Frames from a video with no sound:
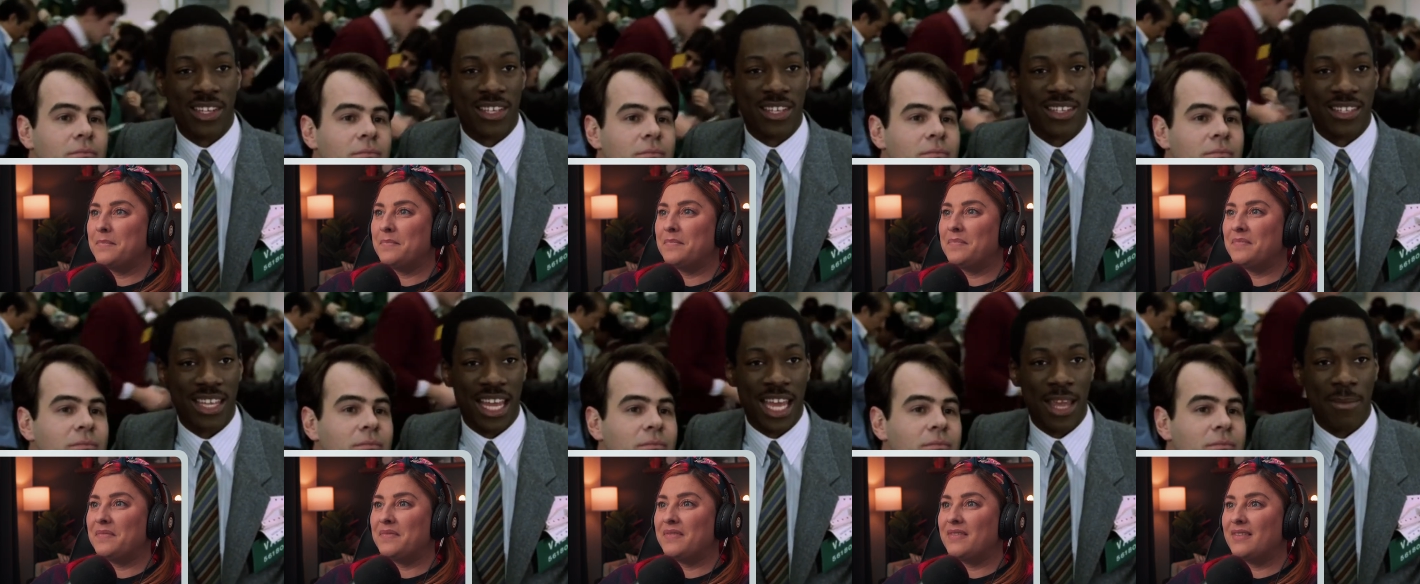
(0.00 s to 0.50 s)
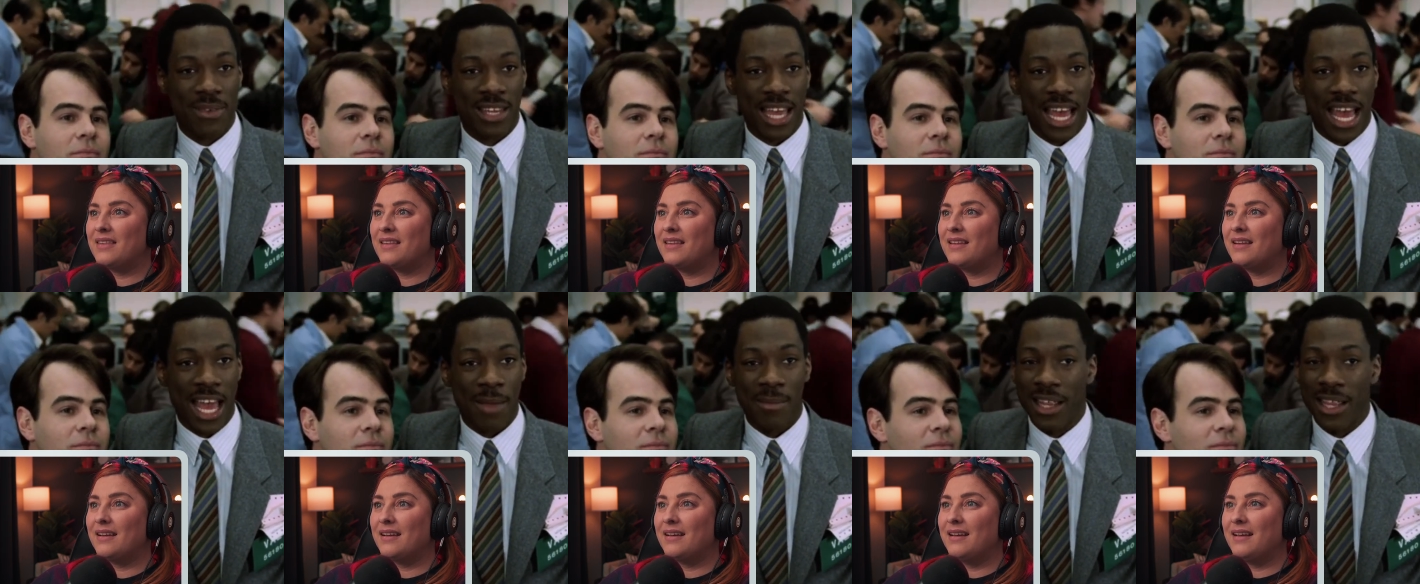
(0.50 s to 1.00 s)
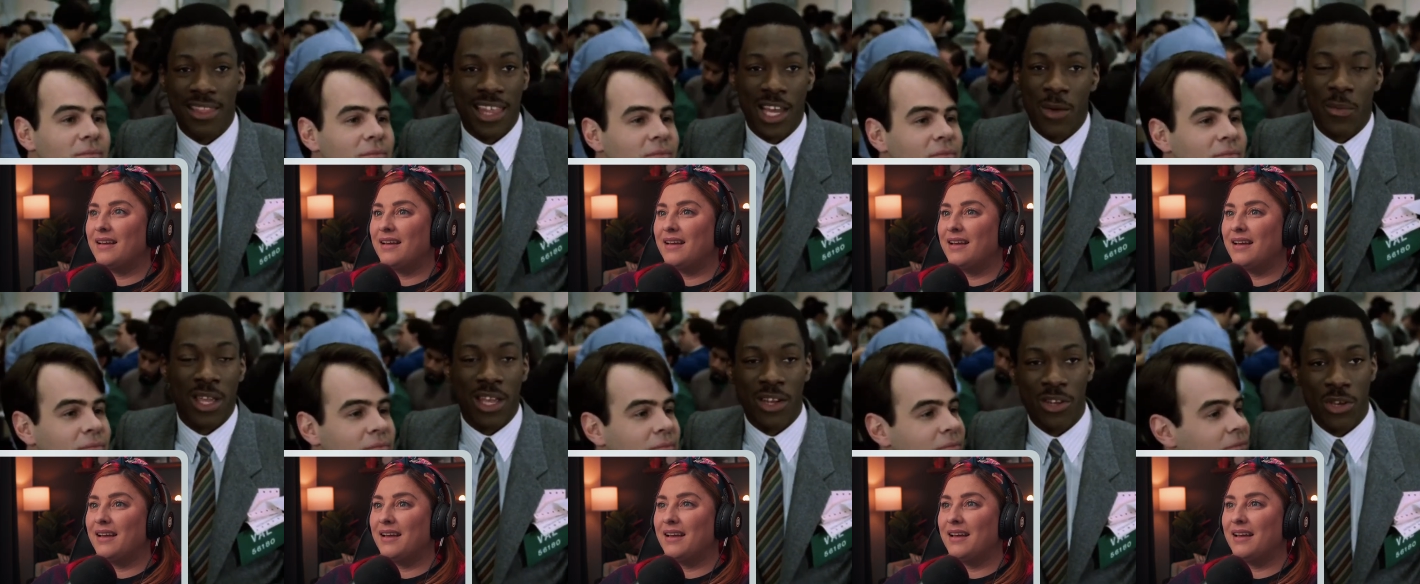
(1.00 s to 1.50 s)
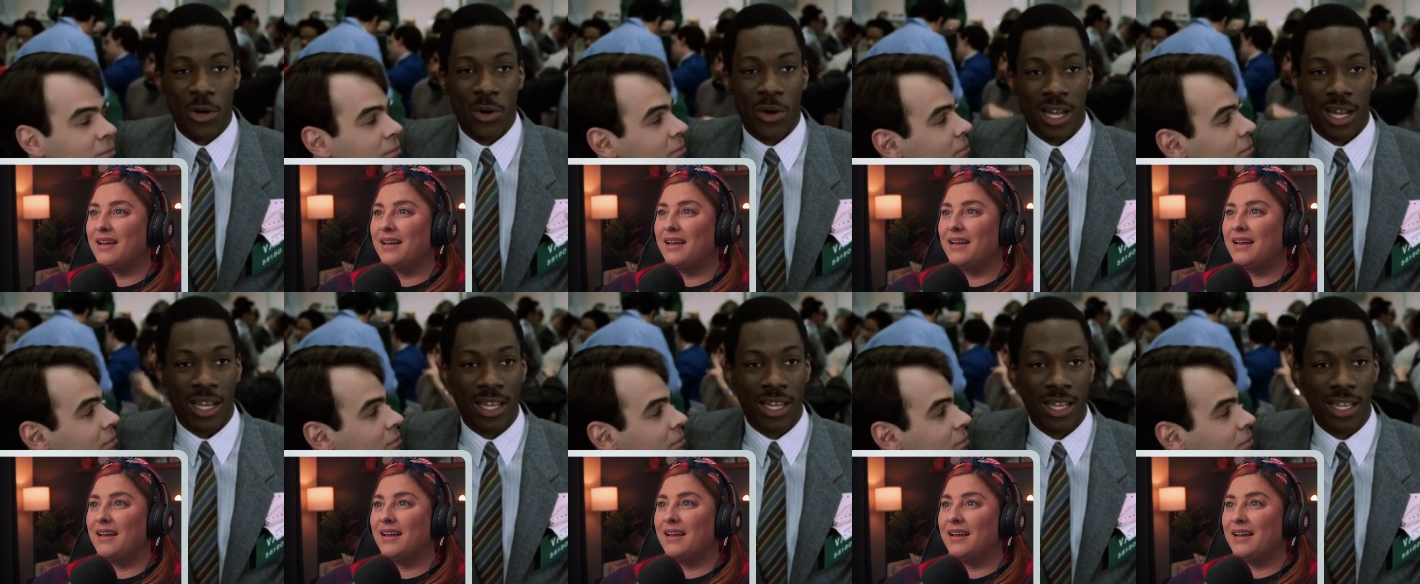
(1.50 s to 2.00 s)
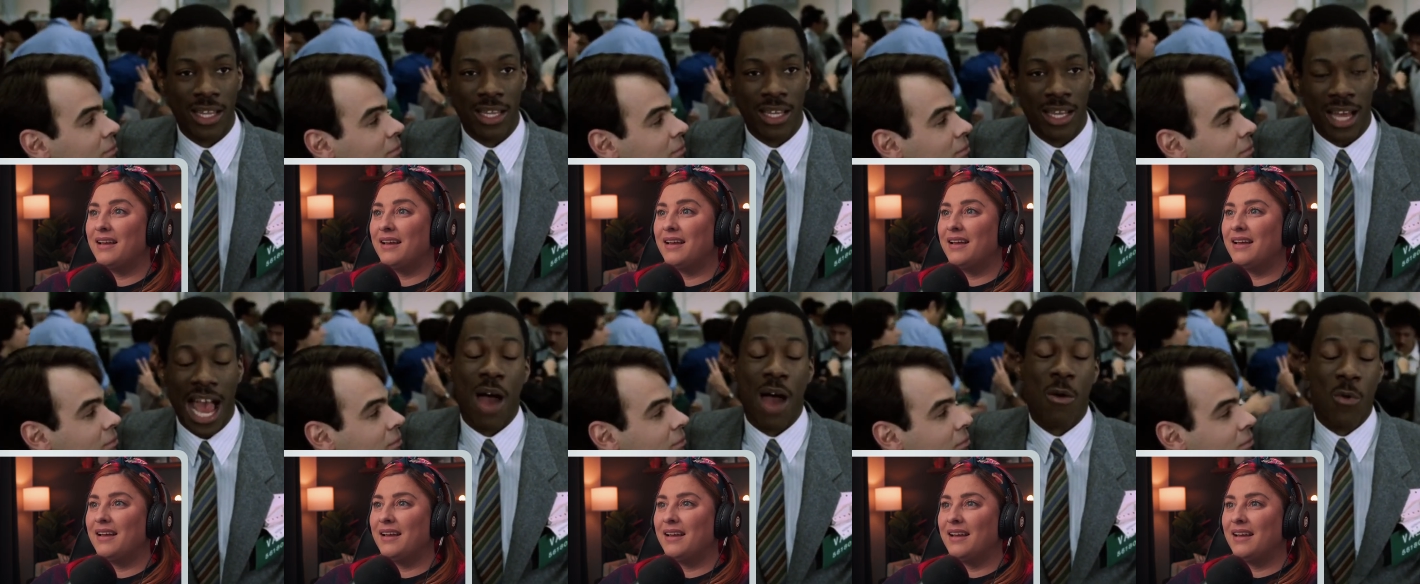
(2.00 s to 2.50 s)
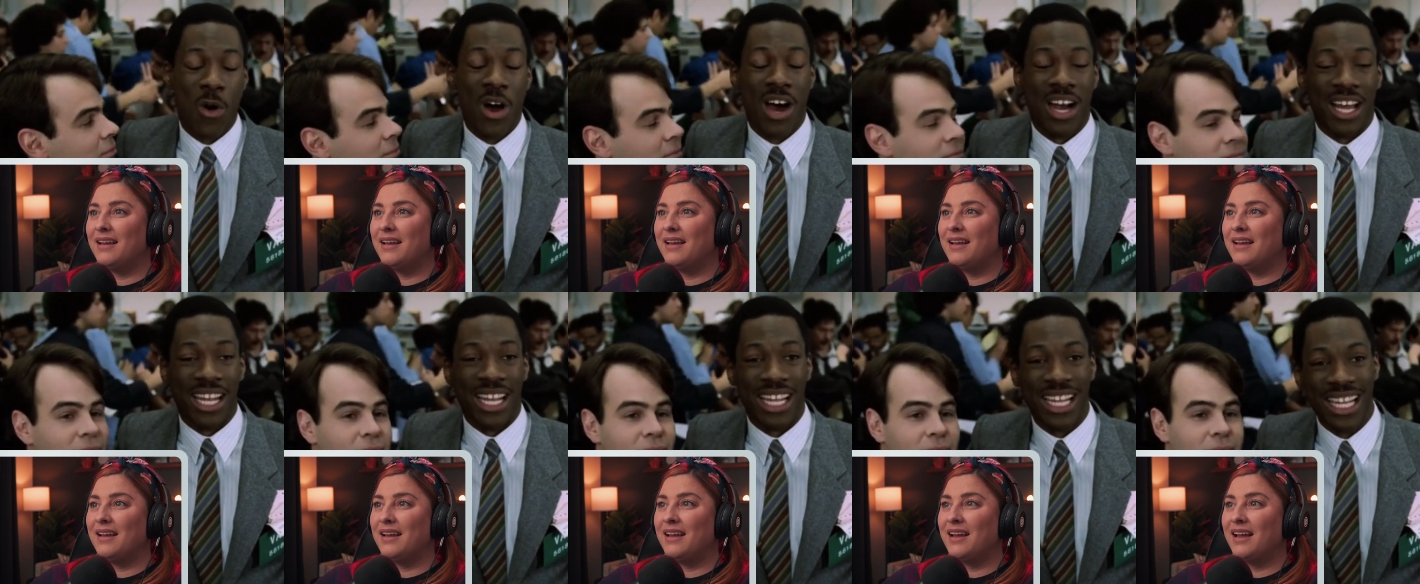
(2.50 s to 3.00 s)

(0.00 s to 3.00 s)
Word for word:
Speaker 1: at the same time. He didn't think we could do it. I won.